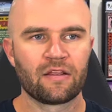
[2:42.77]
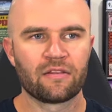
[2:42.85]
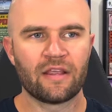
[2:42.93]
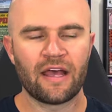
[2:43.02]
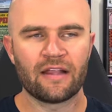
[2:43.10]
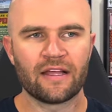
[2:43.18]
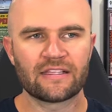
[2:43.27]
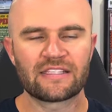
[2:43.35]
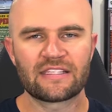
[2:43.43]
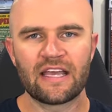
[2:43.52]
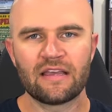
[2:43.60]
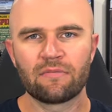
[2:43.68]
that, that
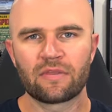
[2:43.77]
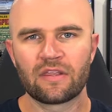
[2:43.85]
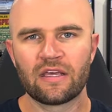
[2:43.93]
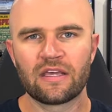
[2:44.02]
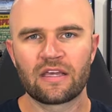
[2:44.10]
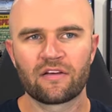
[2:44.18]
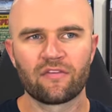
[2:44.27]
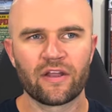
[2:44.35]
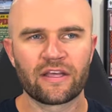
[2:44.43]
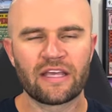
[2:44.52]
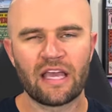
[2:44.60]
same thing of like